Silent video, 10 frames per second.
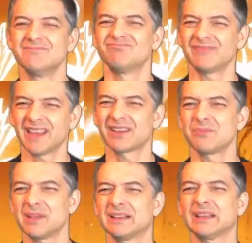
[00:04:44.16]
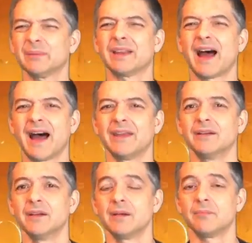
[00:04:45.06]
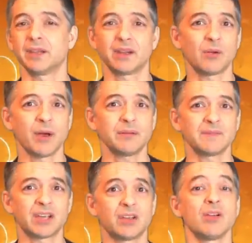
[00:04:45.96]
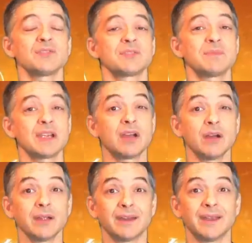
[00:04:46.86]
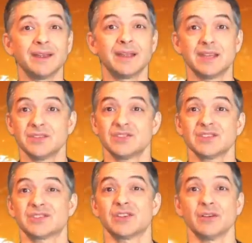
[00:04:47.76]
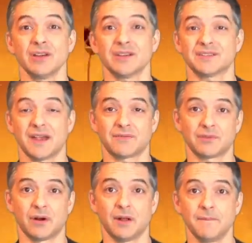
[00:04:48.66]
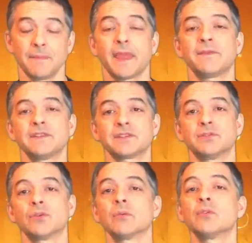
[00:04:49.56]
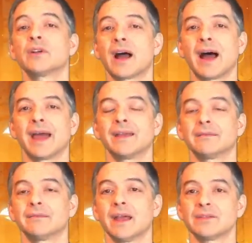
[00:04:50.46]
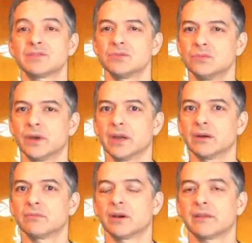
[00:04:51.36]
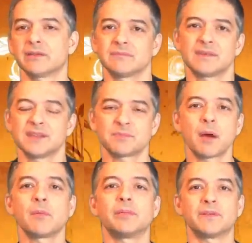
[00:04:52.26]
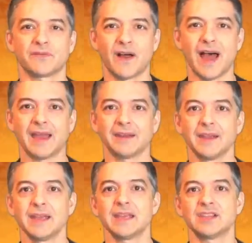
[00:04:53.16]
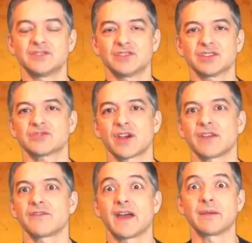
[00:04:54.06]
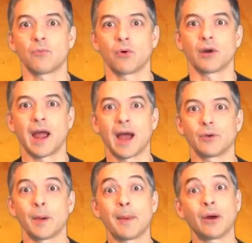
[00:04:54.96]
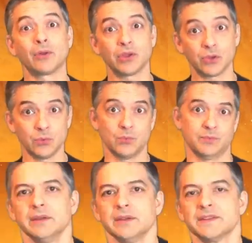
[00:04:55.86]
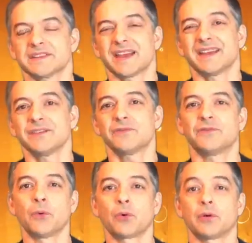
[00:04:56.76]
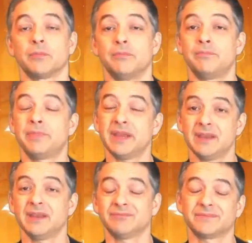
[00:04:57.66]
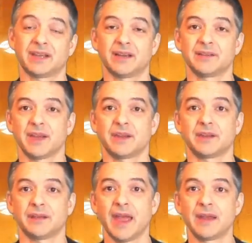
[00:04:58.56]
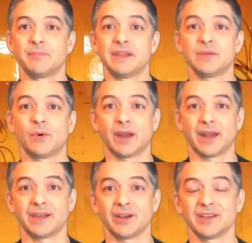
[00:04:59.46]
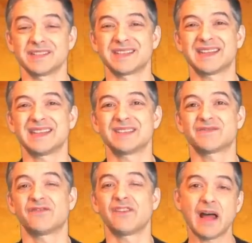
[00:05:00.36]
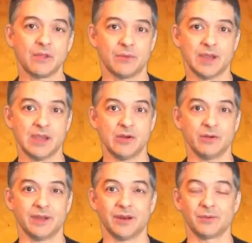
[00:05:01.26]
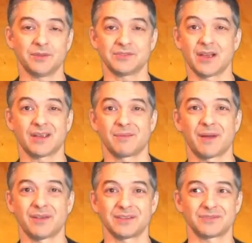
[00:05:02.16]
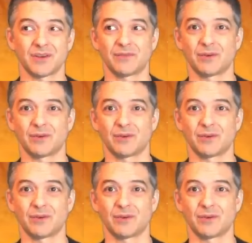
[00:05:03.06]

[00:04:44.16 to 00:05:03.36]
that could be a little bit odd. But you know what? It could also be good. He's just curious after all. If he's a normal guy, not too weird, well then he's probably fine. He's just trying to find more out about you. Sign 4B, I had to add a B one on here, is that he's following you. And I'm not talking about he's driving